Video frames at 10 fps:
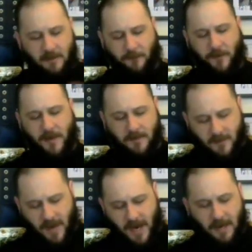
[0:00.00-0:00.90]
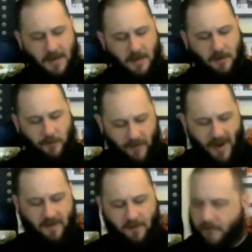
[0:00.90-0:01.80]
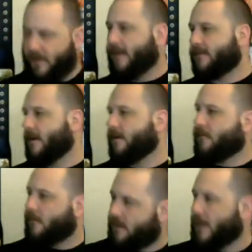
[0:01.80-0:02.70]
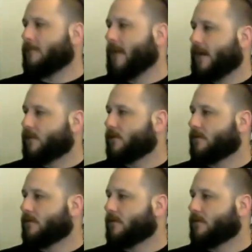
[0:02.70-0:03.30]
defeated Zayn to advance to Fastlane for a title match.